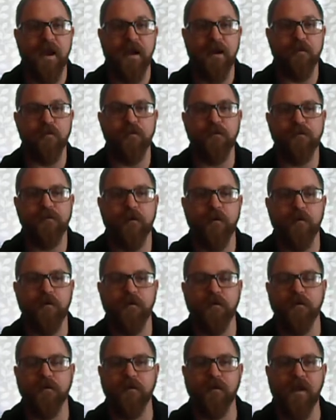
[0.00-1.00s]
angles on
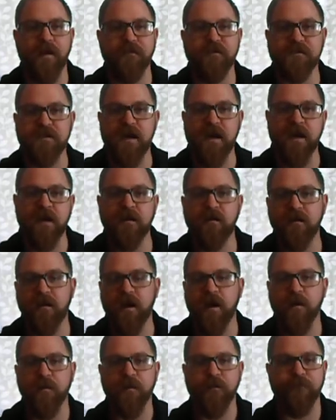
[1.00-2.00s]
her left side.
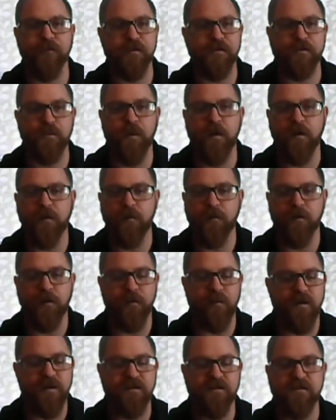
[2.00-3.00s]
The first one only
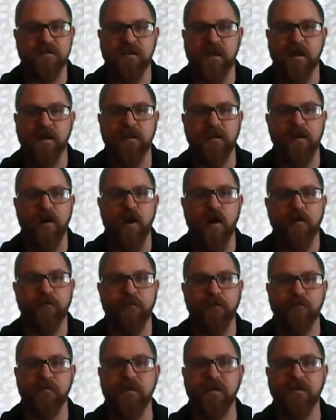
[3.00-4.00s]
being slightly off
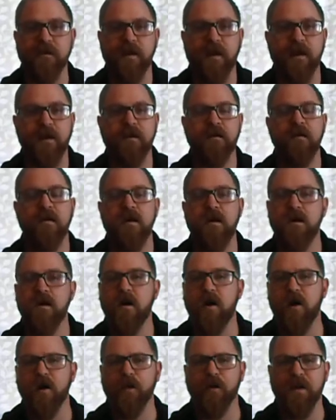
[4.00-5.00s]
of midline,
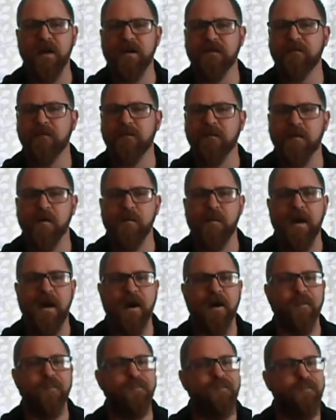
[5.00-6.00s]
all the way to
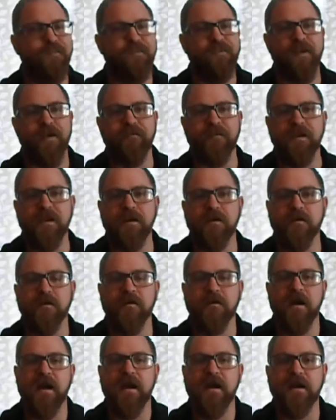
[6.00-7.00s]
about 70
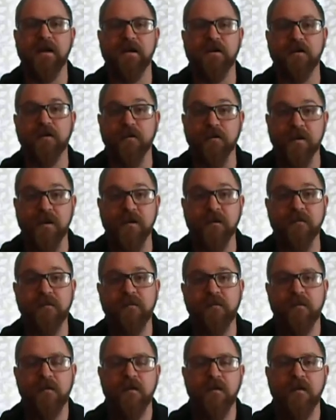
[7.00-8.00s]
or 80
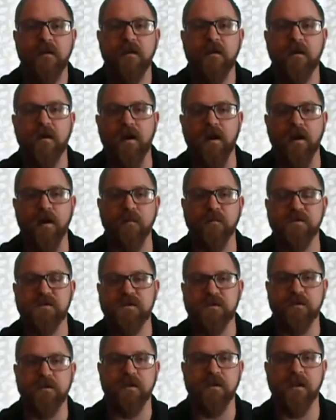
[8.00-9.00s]
degrees
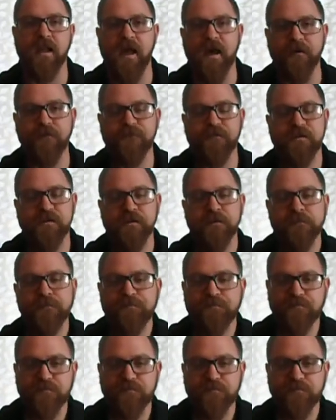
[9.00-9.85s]
to the left.